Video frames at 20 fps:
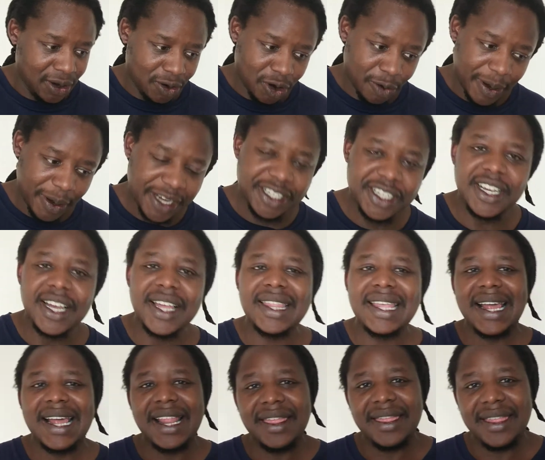Croatia,
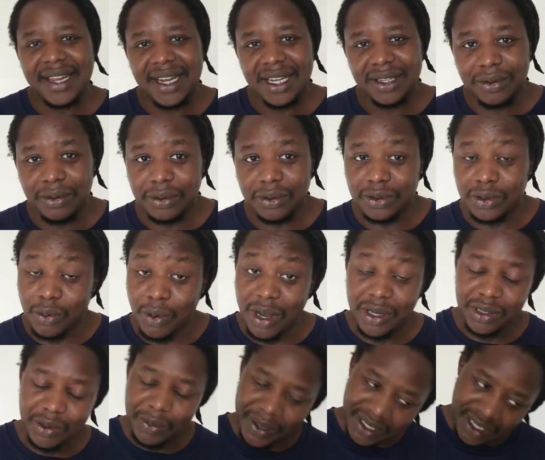they are
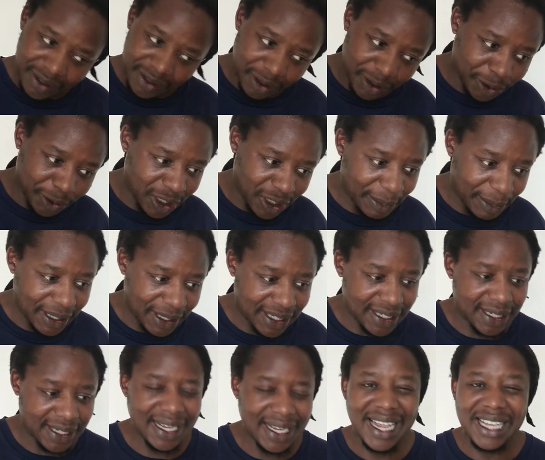32-1 to win this whole
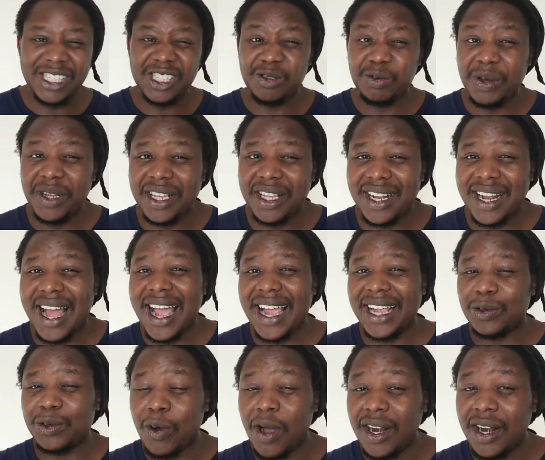tournament. And Sweden are
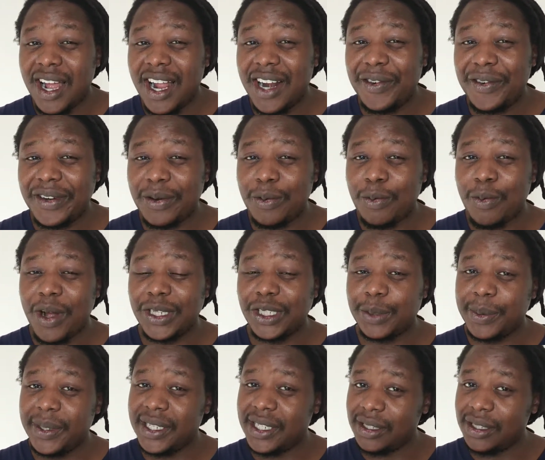at 101
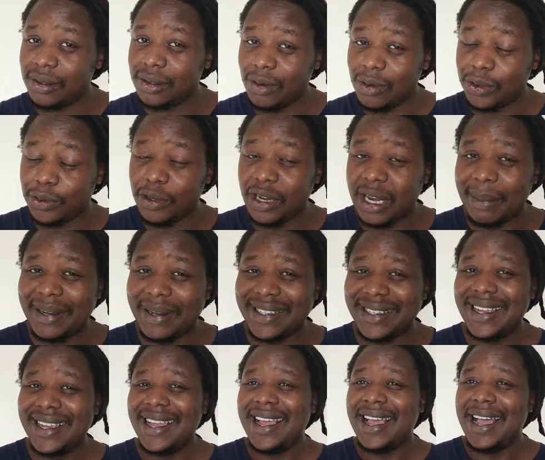to win this whole tournament.
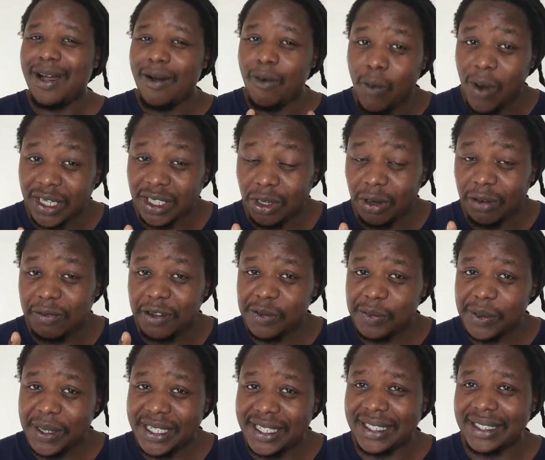Watch out for
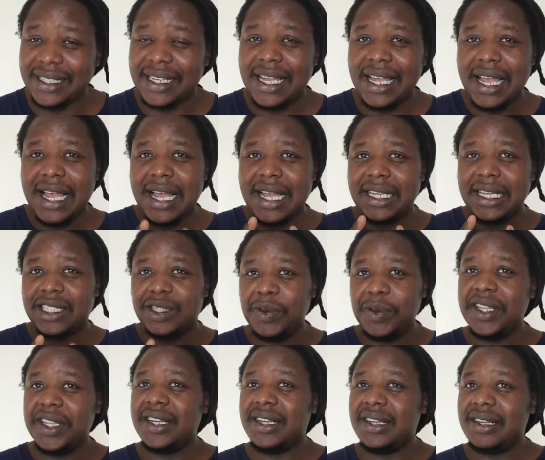Sweden.
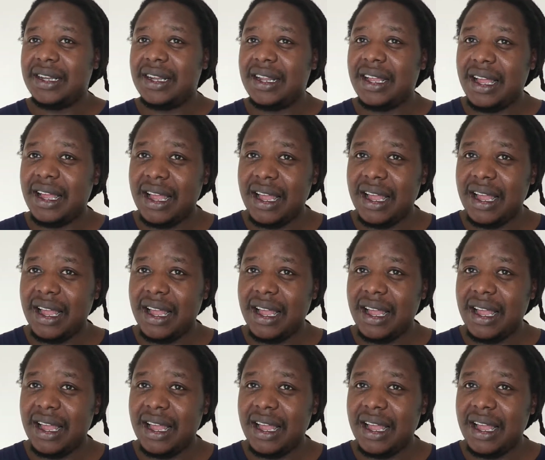Sweden